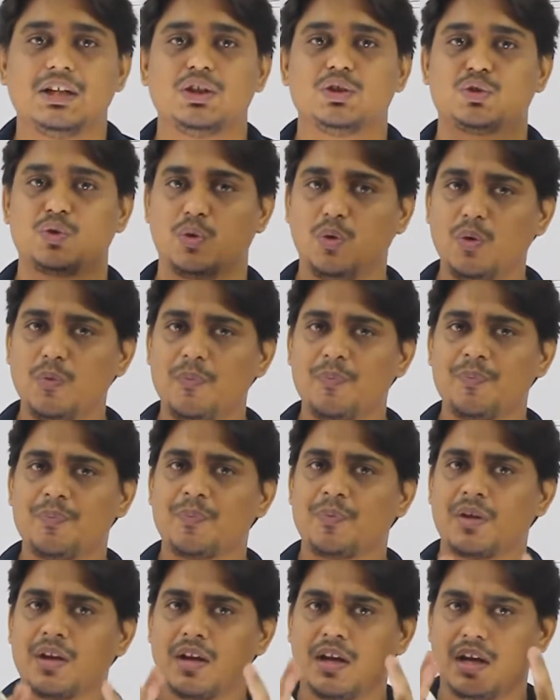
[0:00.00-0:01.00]
So,
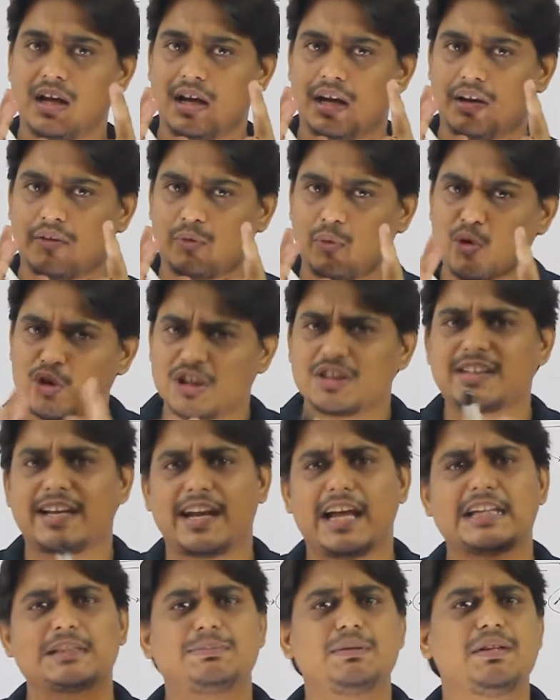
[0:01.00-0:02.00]
questions
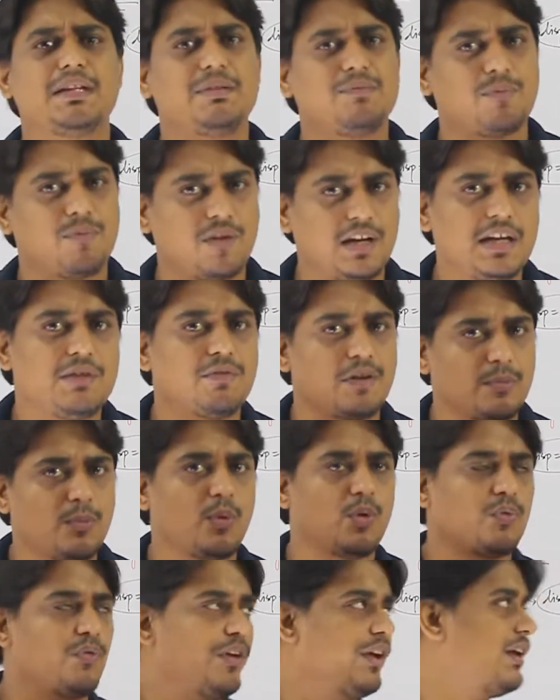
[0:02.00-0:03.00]
can ask you in one
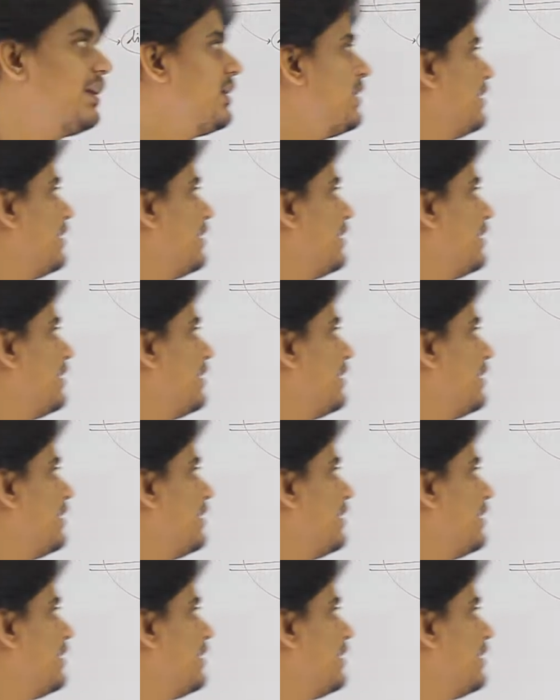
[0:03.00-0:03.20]
more way.